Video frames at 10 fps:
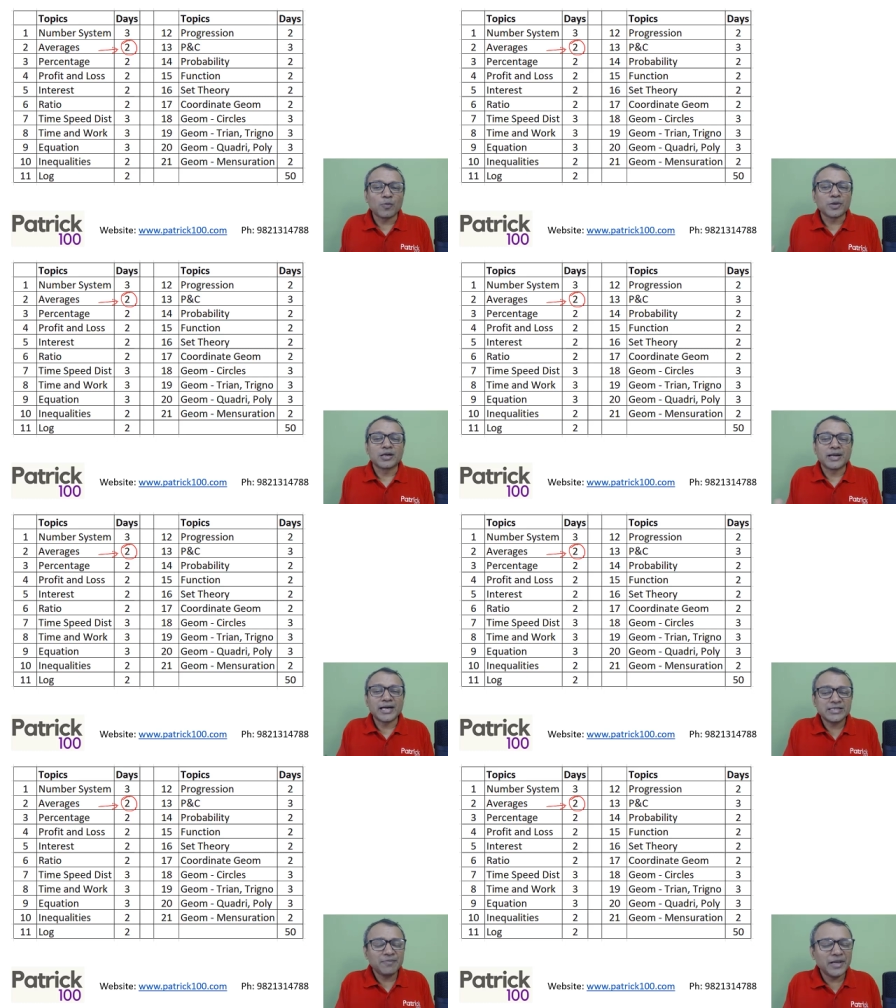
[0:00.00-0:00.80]
the topic.
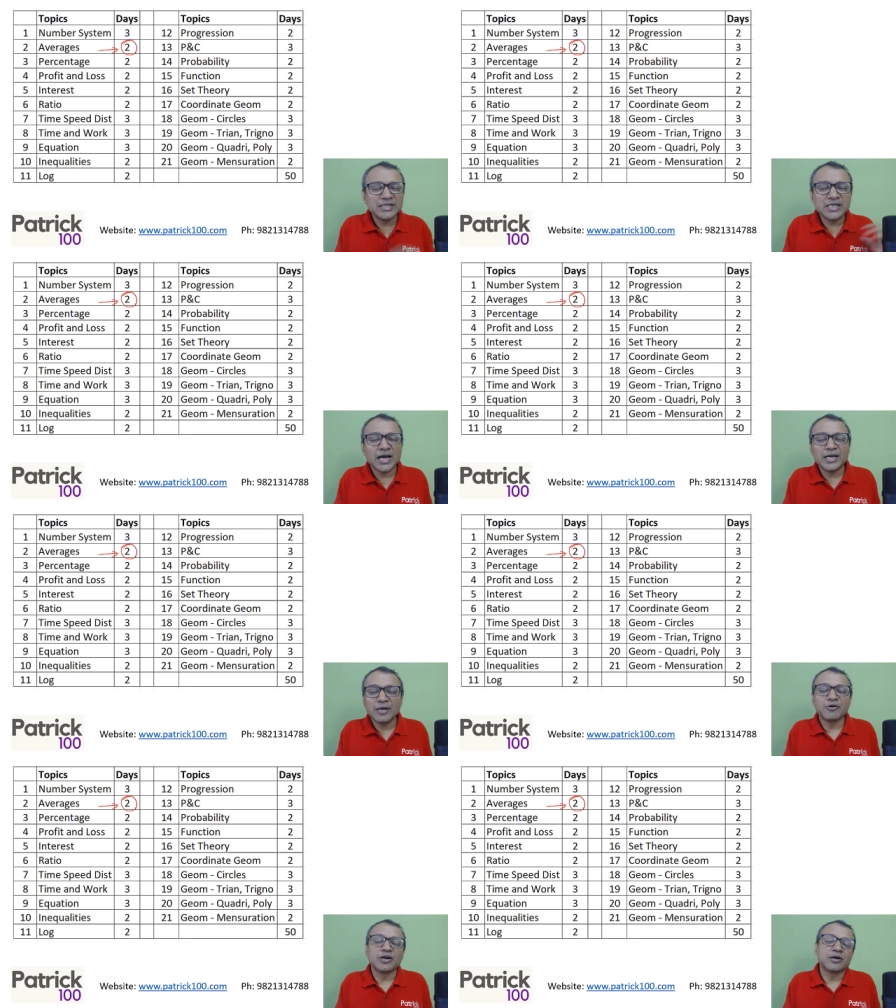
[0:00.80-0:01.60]
That's the basic
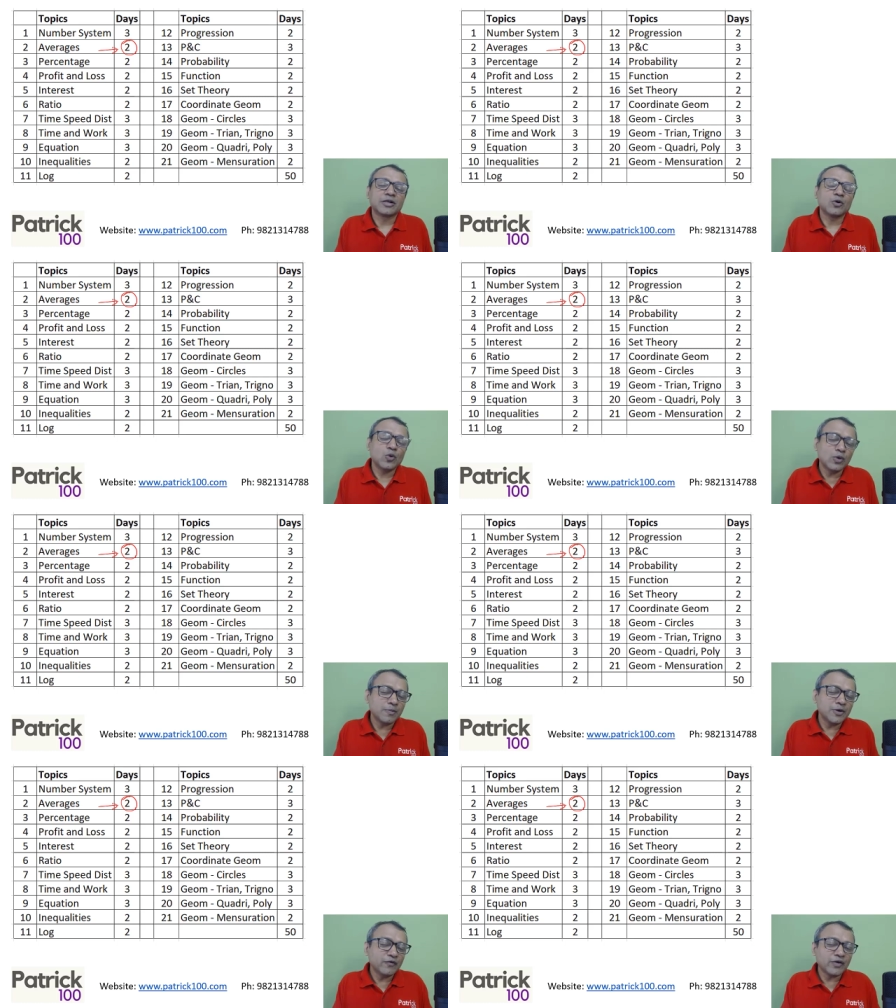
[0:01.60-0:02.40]
idea with it. So over
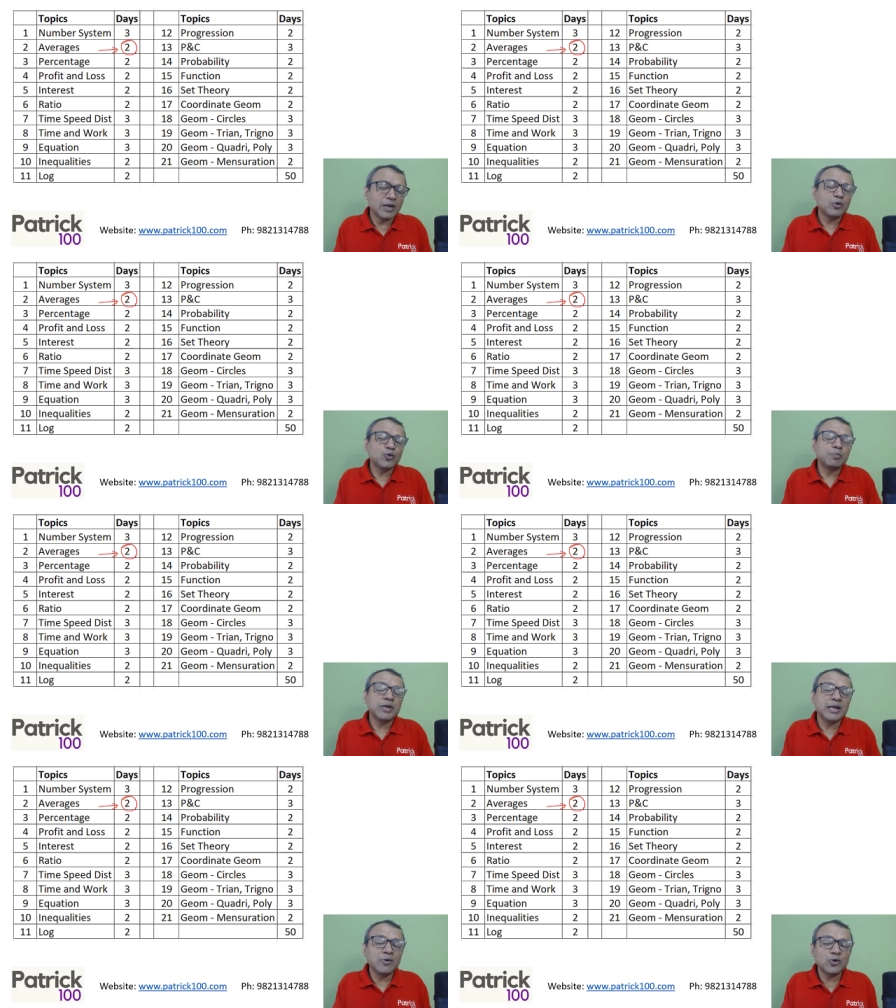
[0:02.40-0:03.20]
a period of time, you would
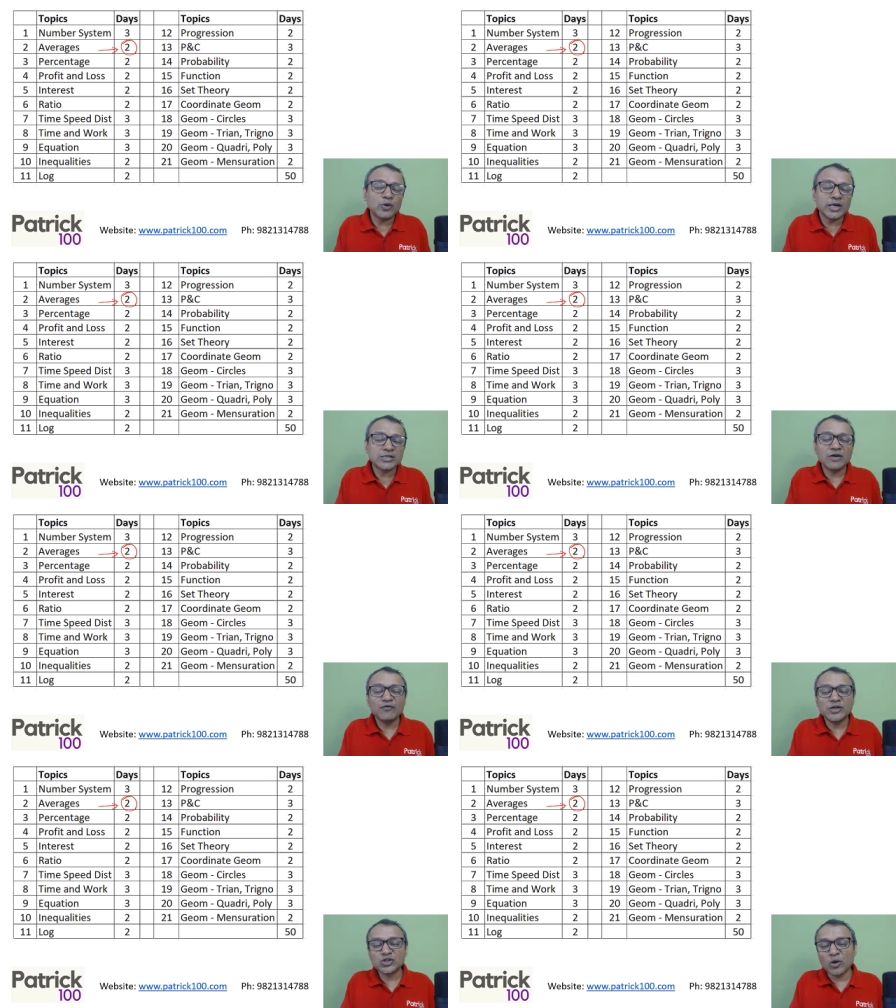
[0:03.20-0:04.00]
be able to
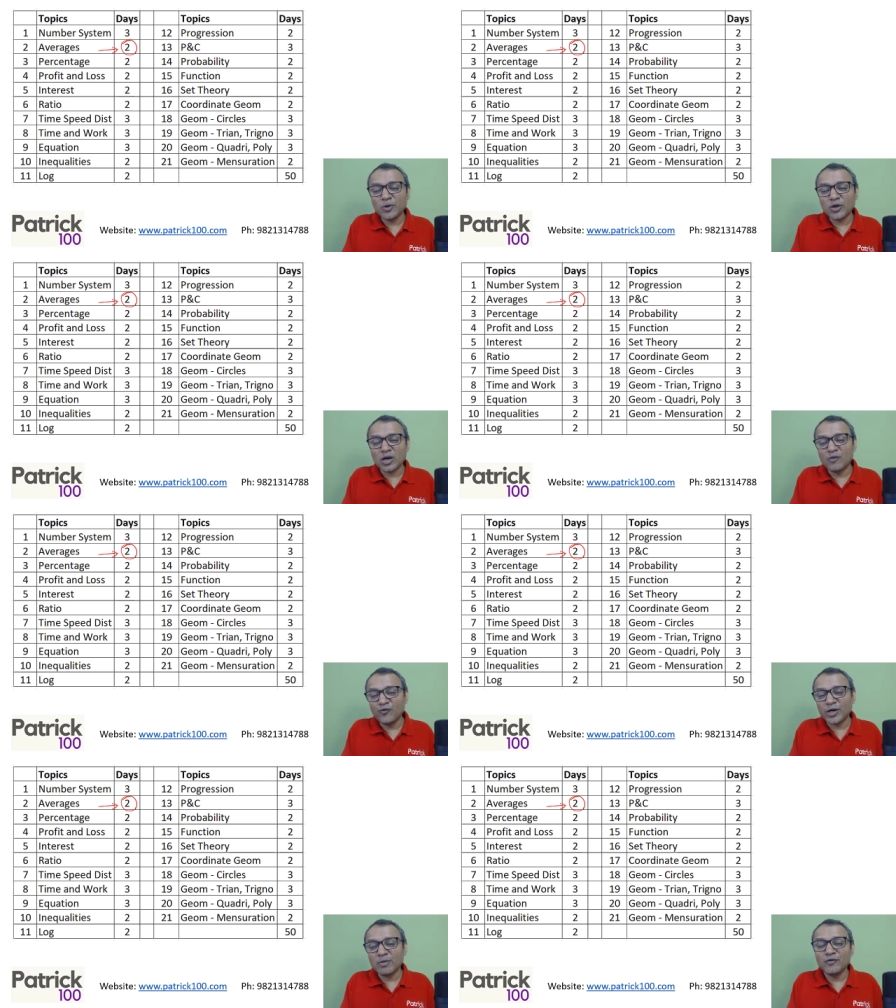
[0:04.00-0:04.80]
understand which topic you're
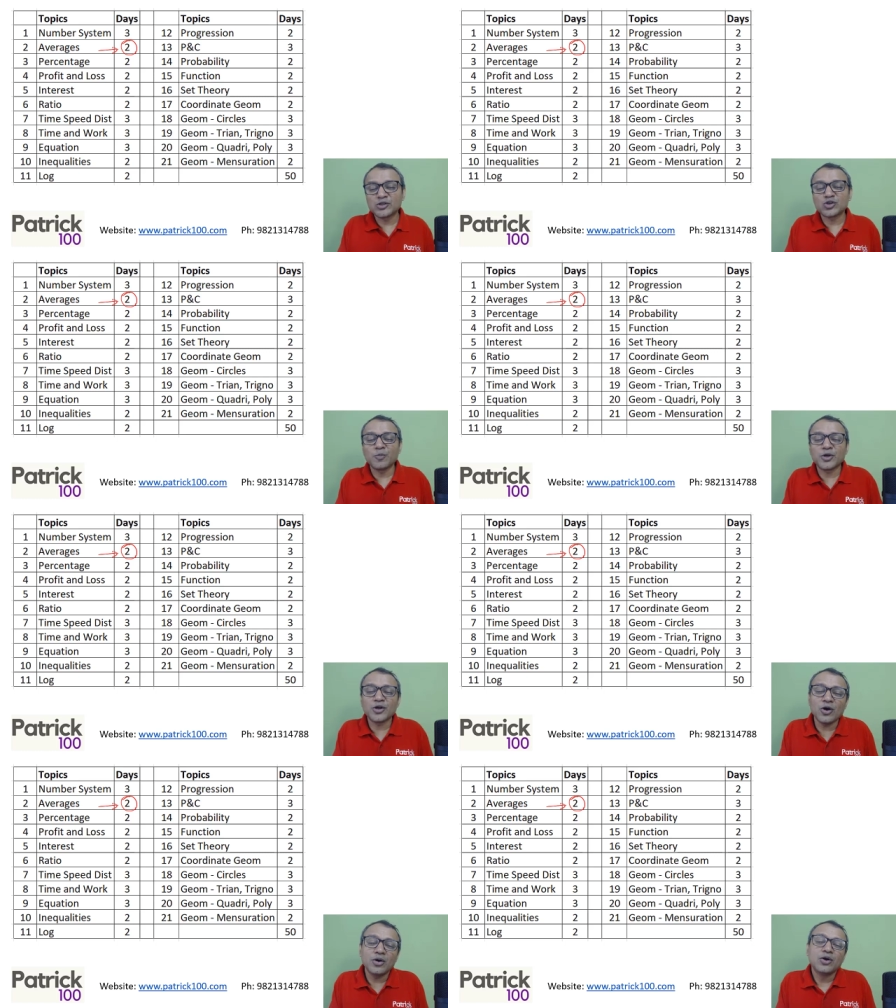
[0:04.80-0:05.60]
comfortable, which topic
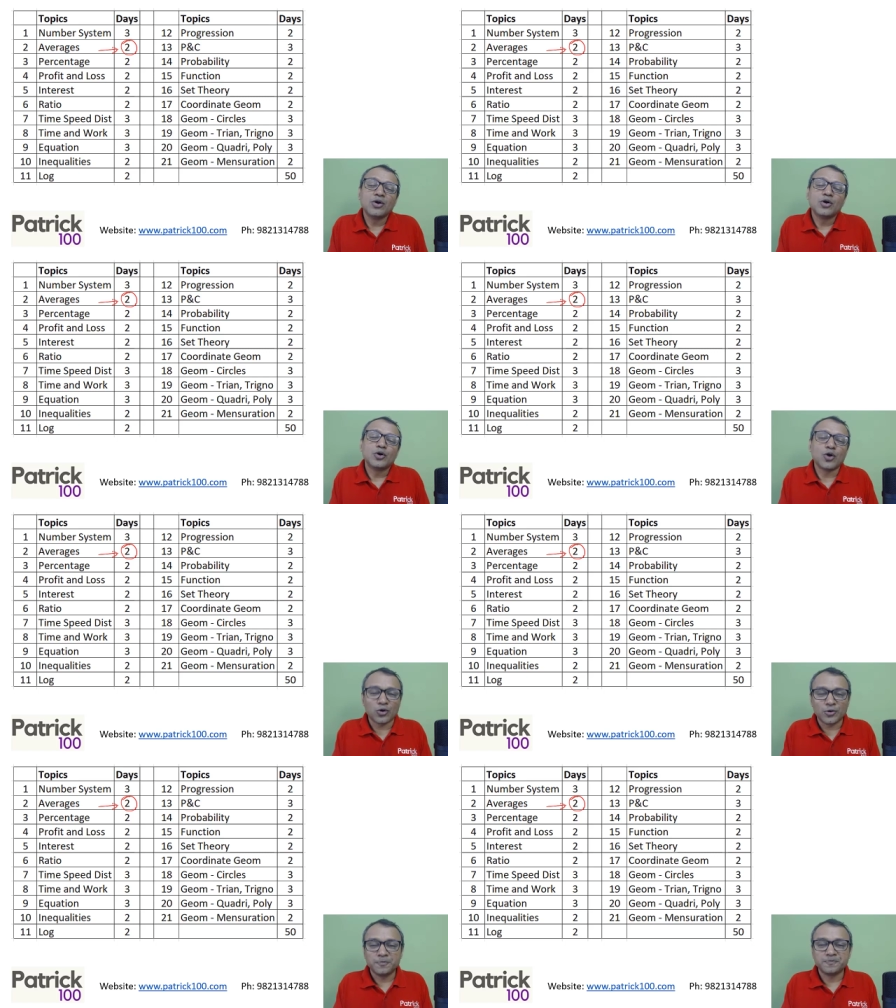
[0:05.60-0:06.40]
you're not.